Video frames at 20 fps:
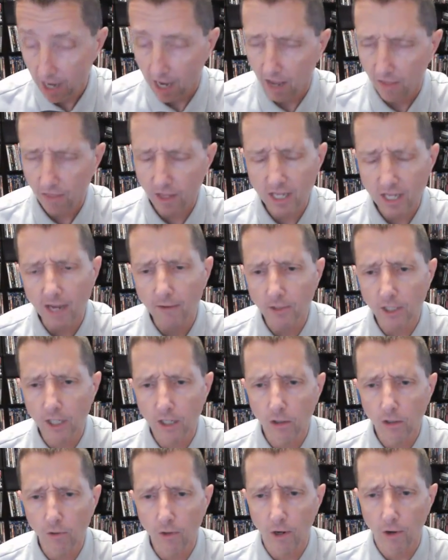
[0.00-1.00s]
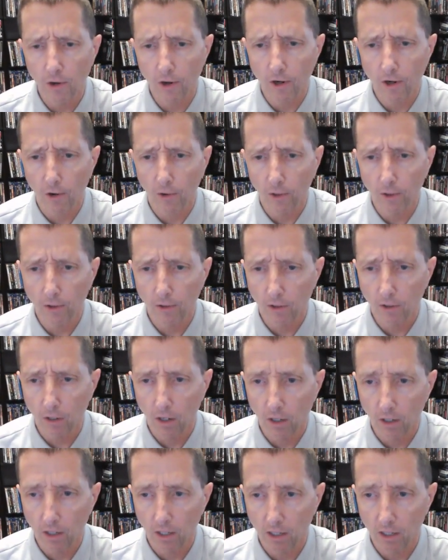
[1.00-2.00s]
I think that was included on an
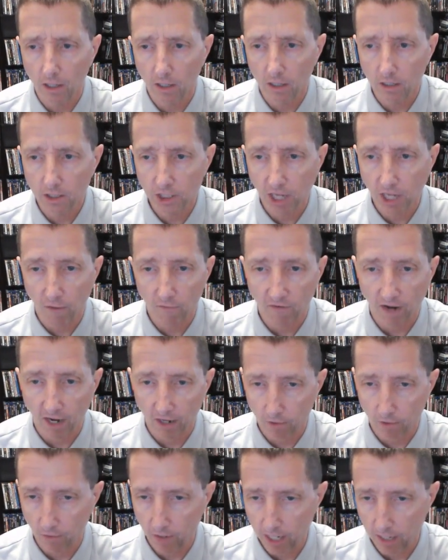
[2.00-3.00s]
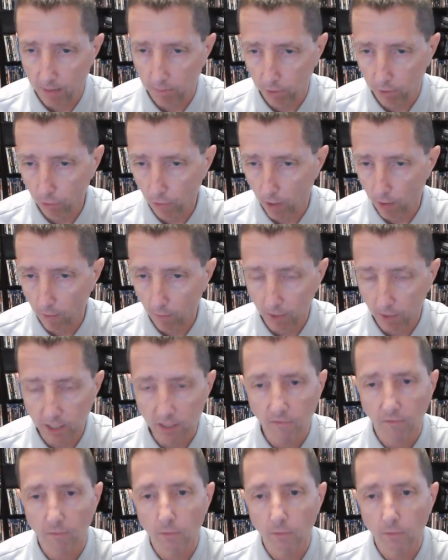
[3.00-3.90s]
earlier Shout Factory Blu-ray release from